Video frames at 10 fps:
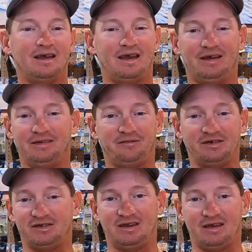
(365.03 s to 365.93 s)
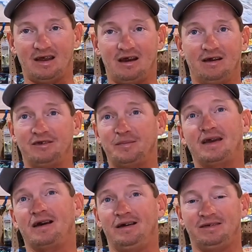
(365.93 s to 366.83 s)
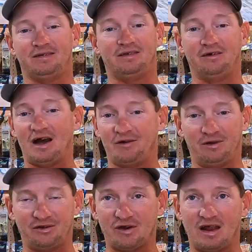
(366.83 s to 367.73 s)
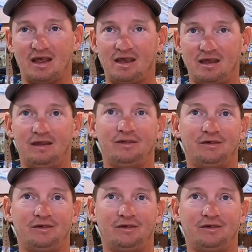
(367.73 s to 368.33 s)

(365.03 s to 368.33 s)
And the fish in there, it's because they're not really trying to eat it.